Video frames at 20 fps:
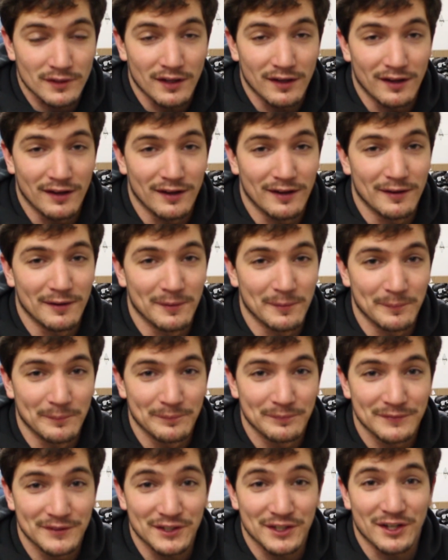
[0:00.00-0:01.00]

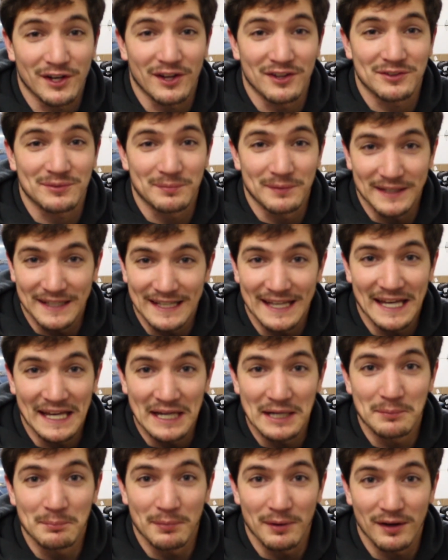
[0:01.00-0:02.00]
It cost me
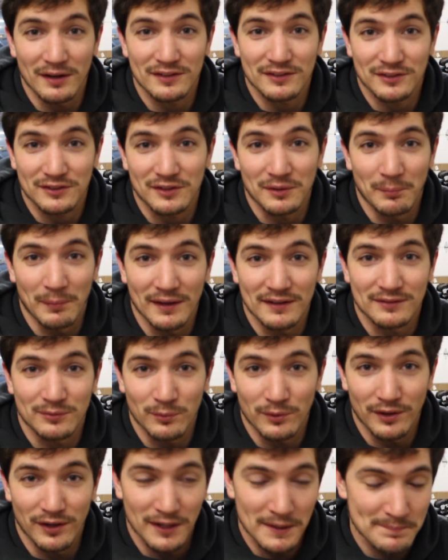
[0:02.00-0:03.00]
$8 to mess
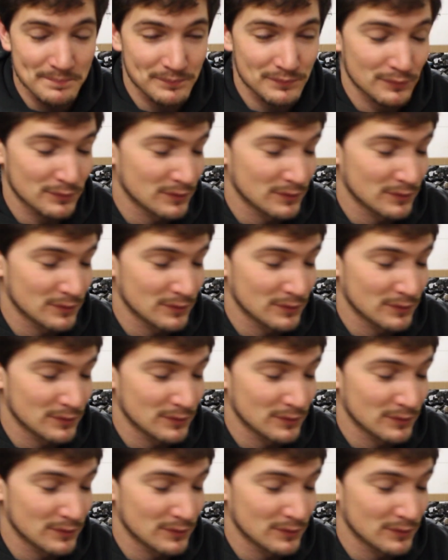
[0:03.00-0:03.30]
one up.